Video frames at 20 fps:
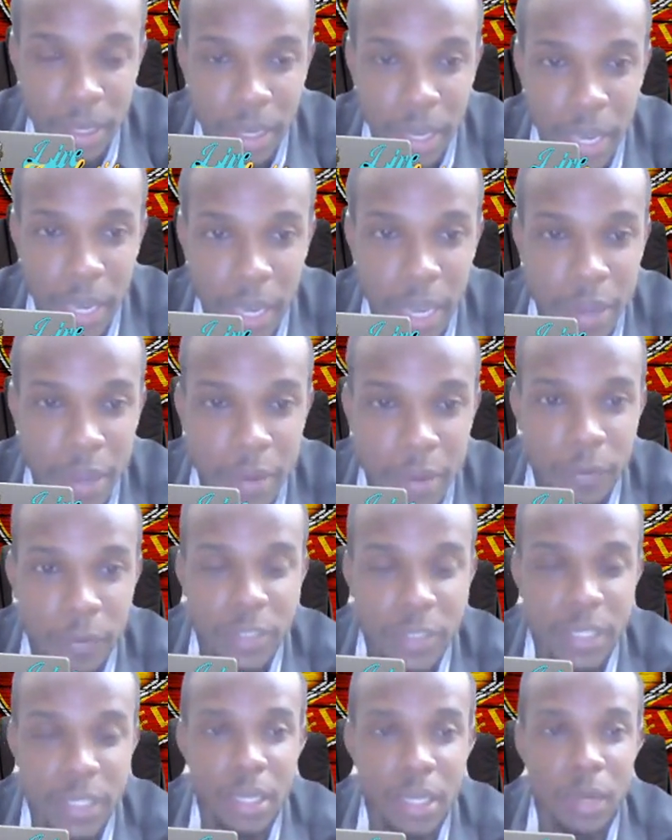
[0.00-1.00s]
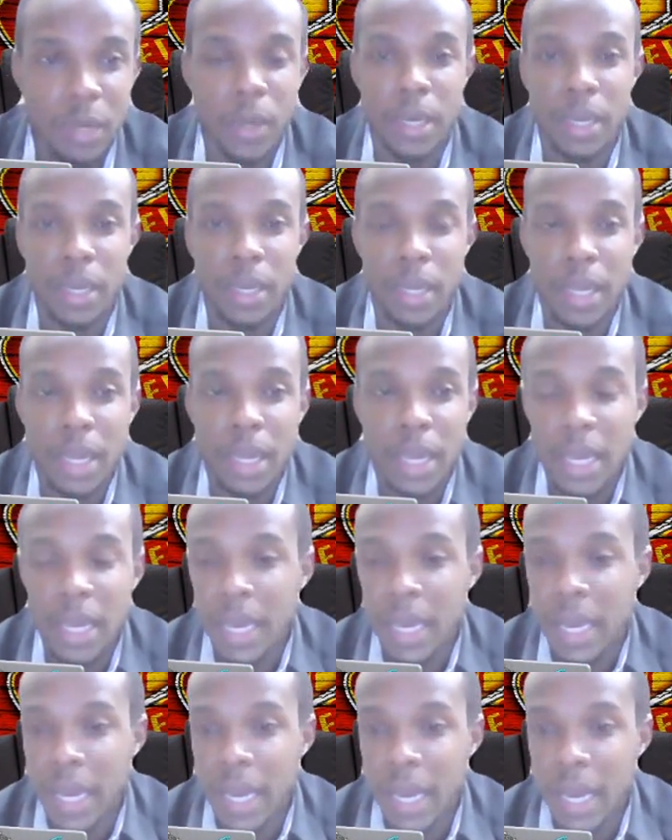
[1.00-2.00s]
Every single one.
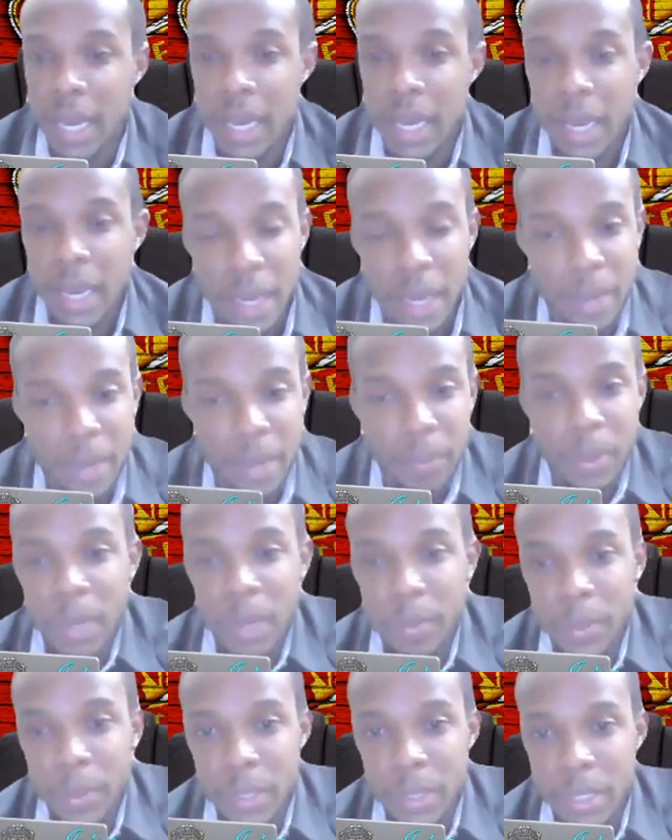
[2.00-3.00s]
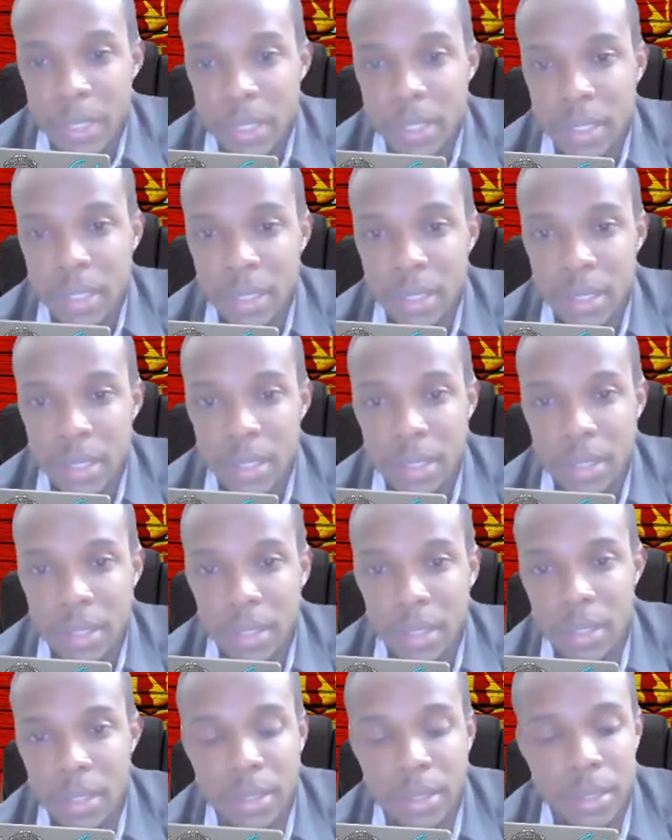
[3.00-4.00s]
All right, Paul P.
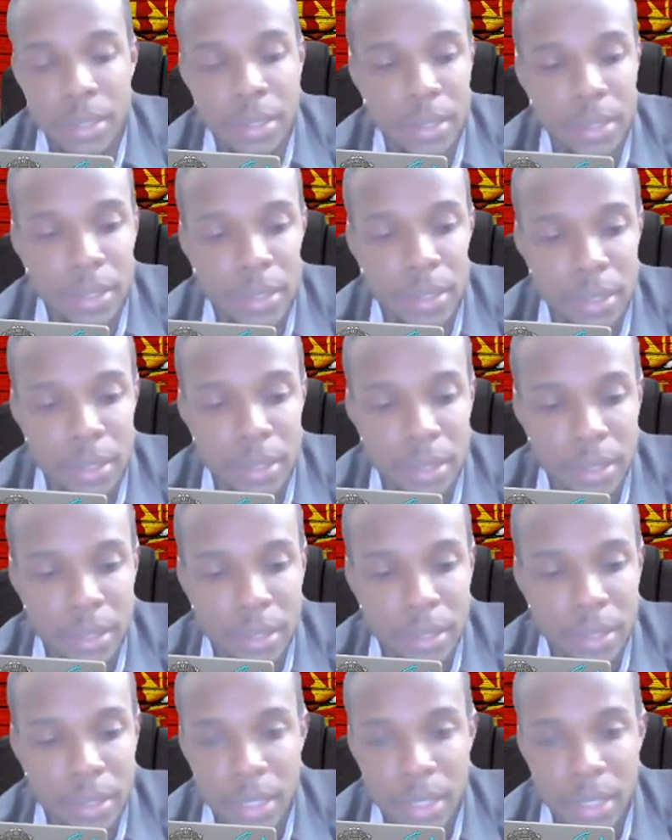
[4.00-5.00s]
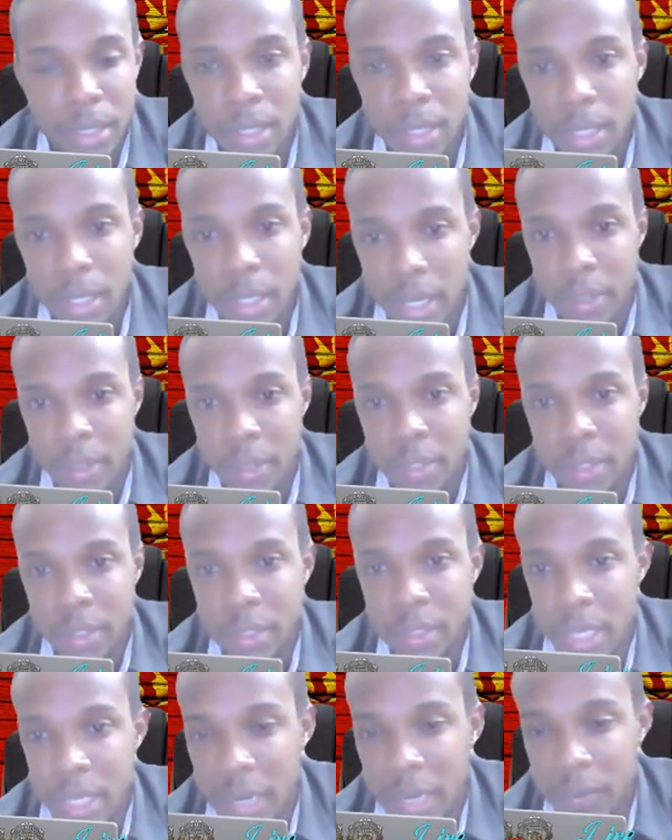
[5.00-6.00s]
All right, let's
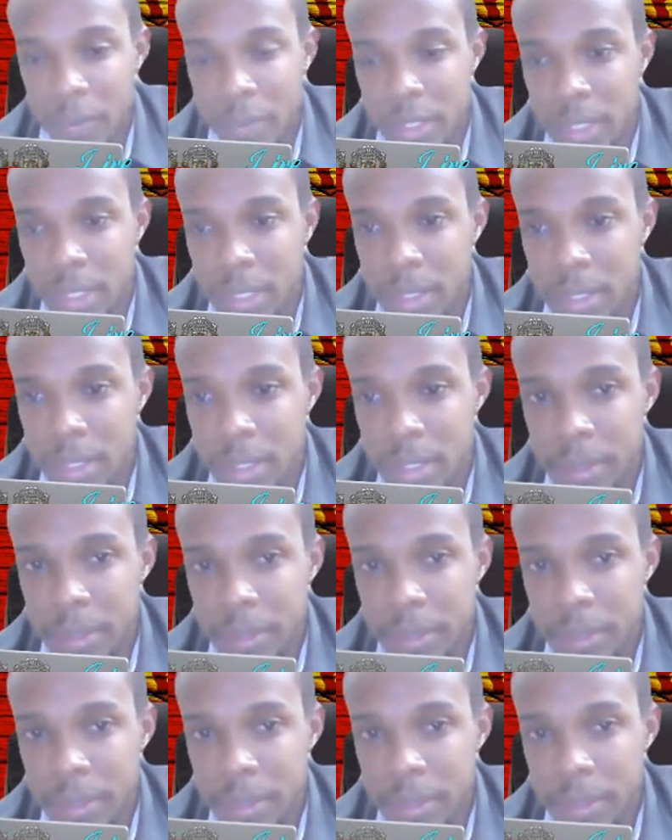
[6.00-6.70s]
get average 6.